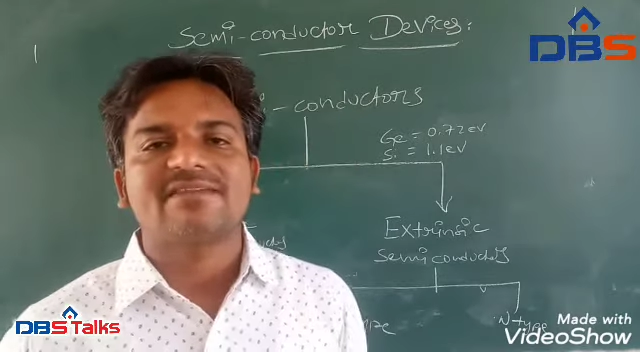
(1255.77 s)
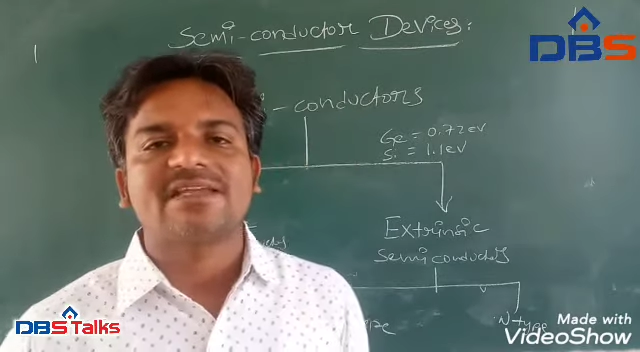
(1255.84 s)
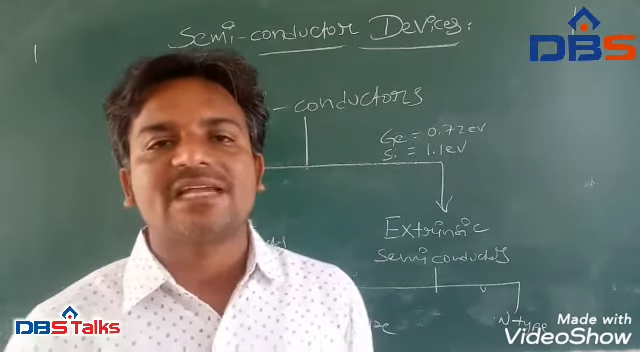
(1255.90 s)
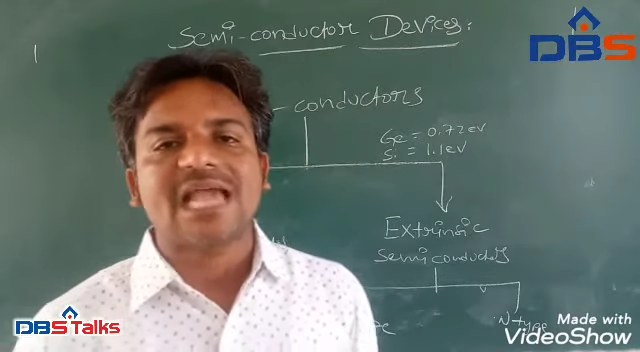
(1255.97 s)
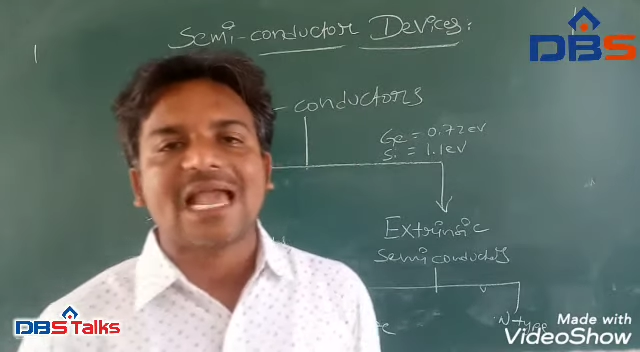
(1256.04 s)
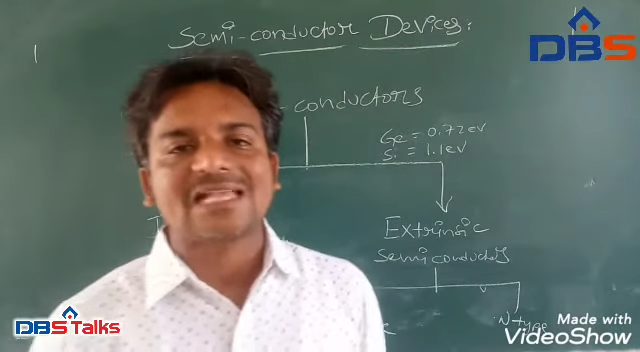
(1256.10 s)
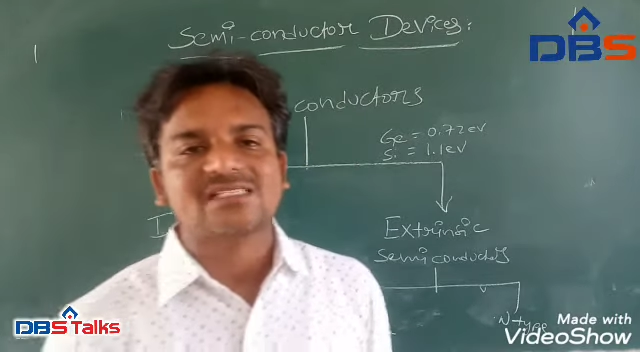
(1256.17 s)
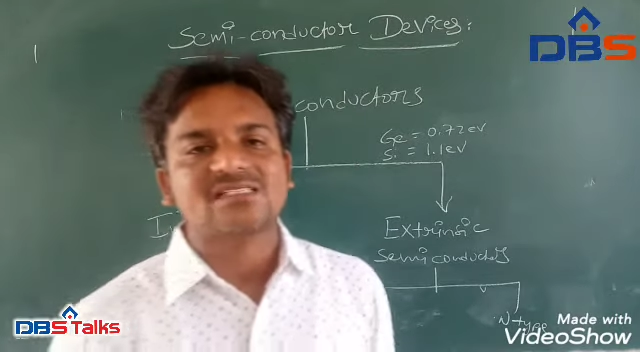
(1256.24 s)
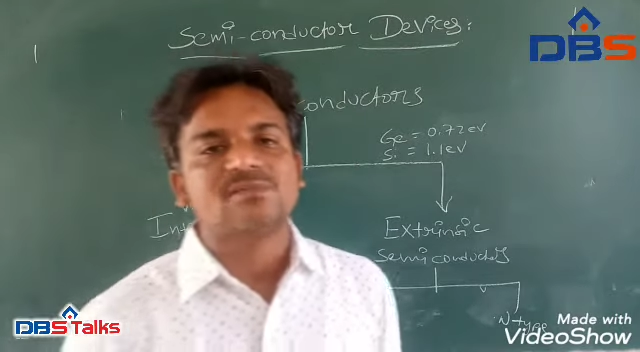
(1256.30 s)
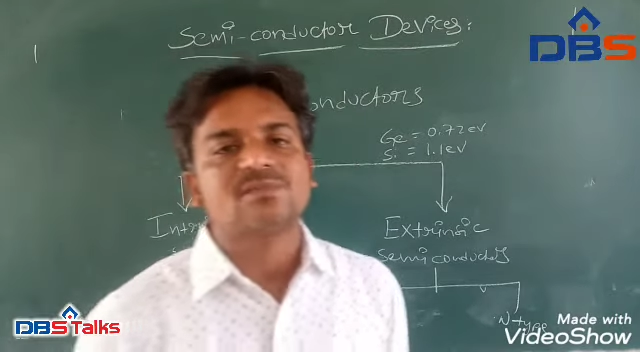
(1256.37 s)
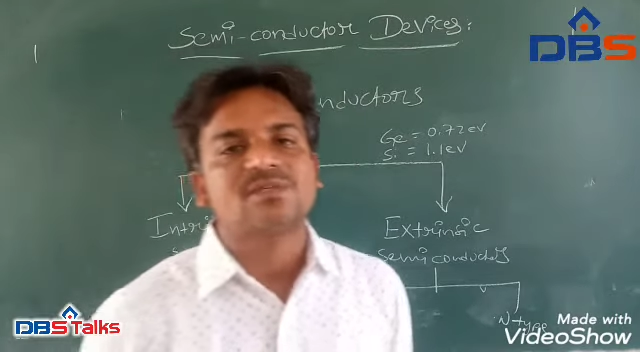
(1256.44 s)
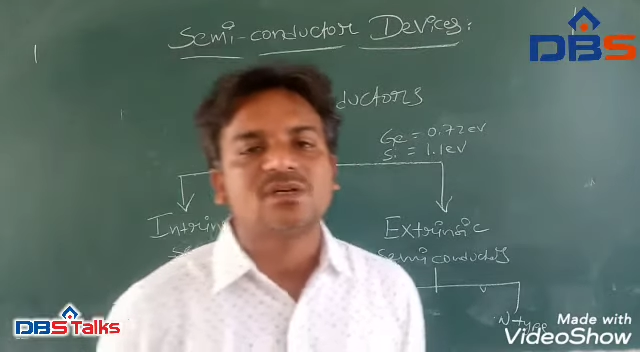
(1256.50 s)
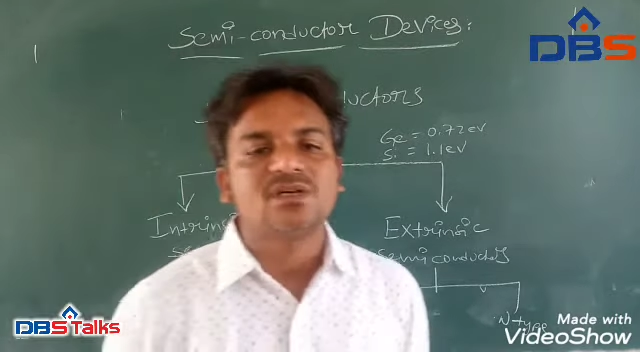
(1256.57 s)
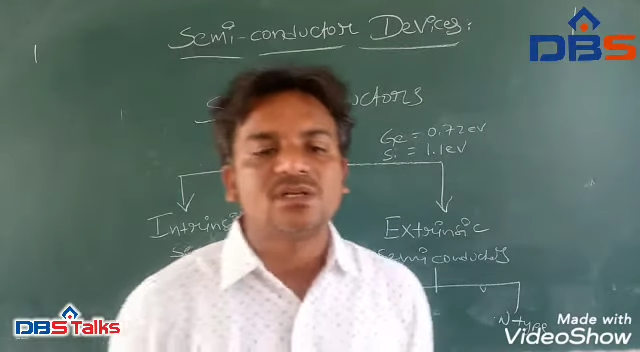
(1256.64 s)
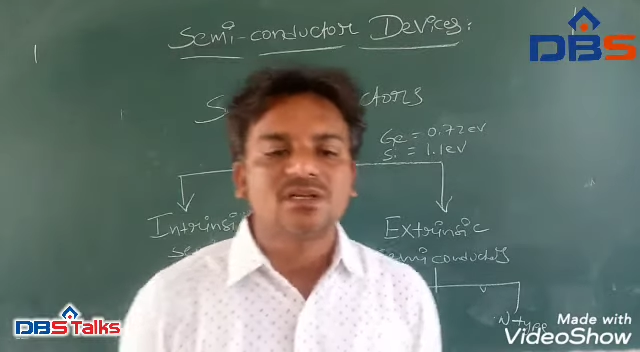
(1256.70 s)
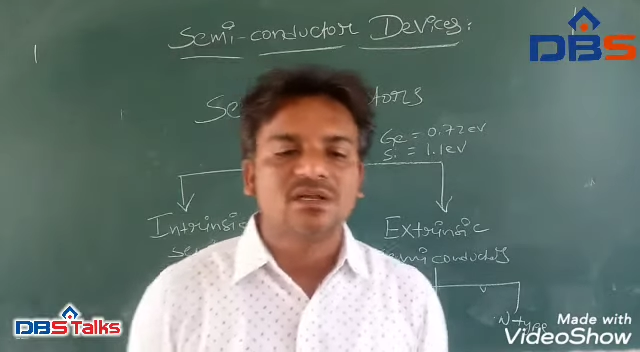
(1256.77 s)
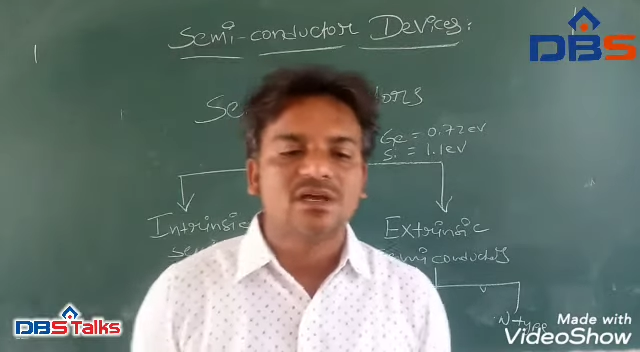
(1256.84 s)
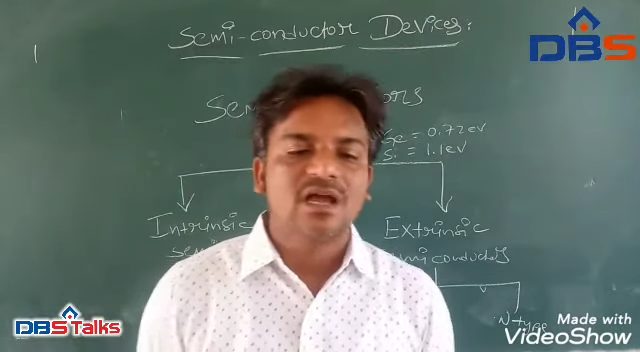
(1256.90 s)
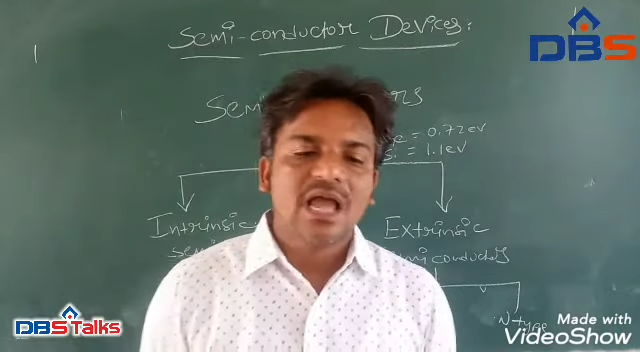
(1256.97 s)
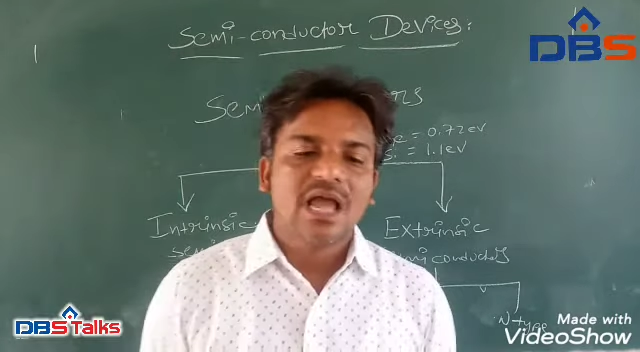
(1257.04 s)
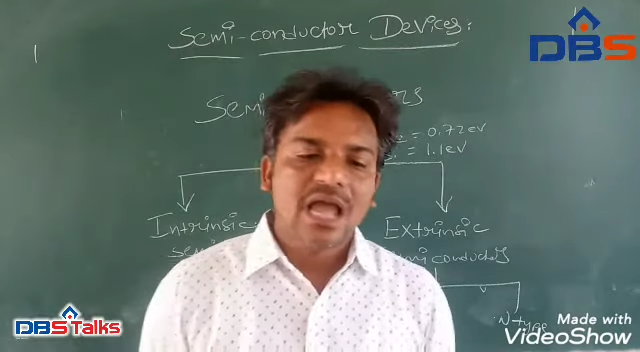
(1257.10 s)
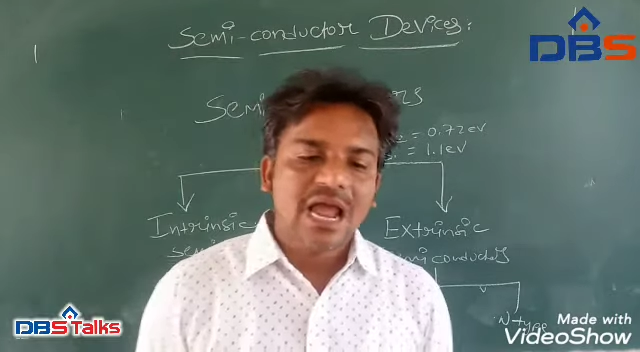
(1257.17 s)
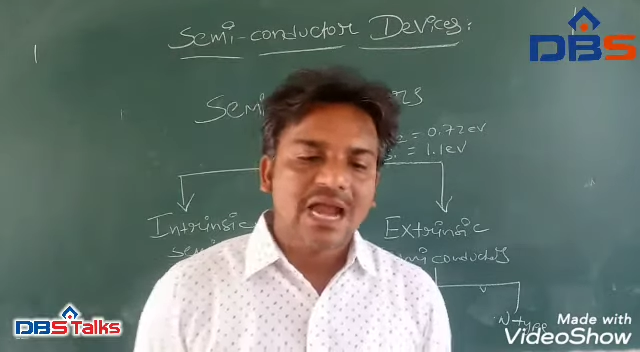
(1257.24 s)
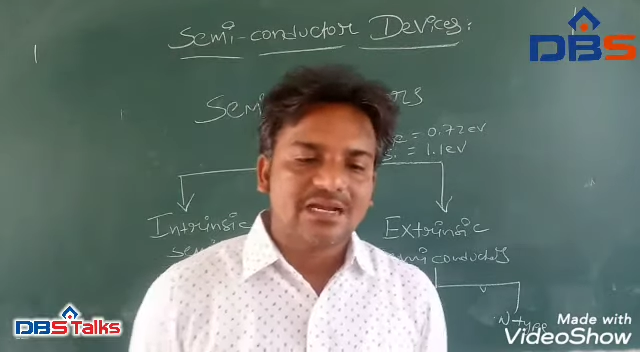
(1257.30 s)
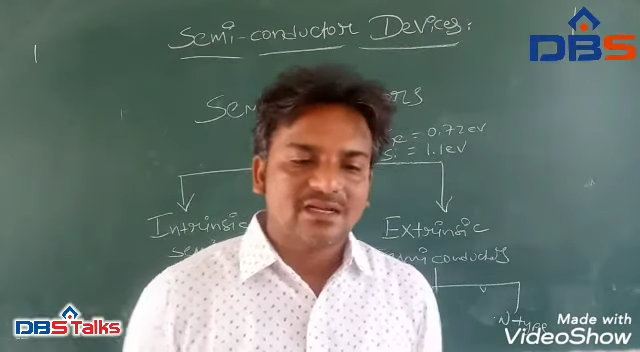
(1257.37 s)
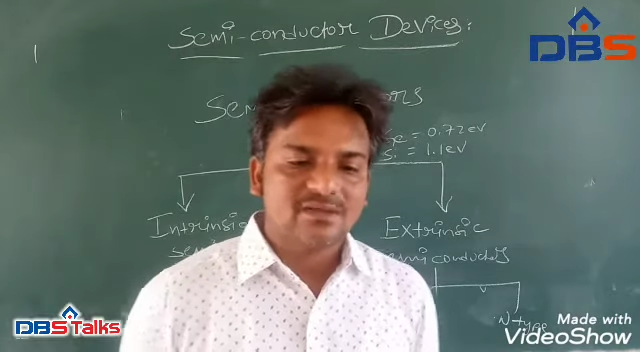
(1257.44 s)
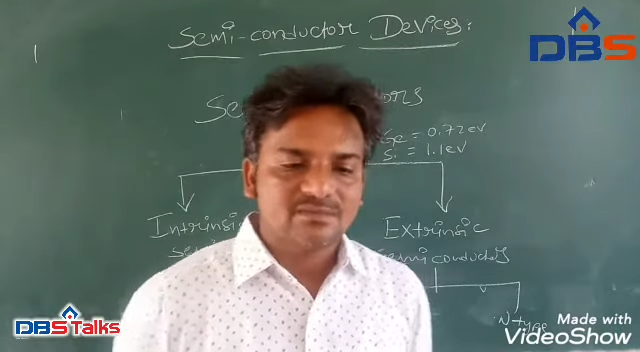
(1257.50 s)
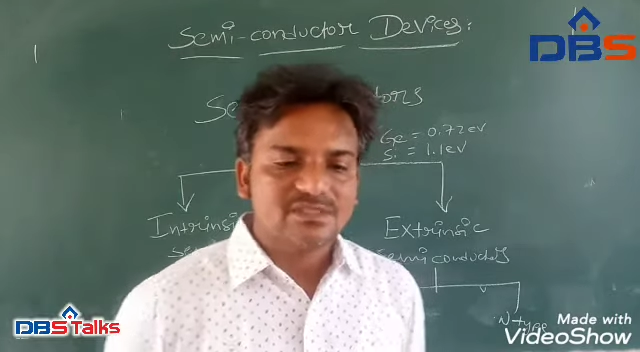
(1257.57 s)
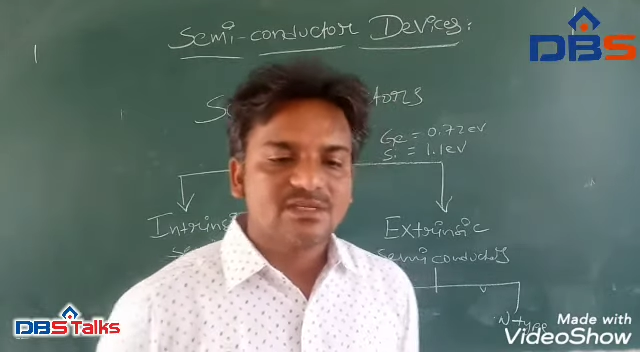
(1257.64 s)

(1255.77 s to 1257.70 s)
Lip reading: acceptor atoms.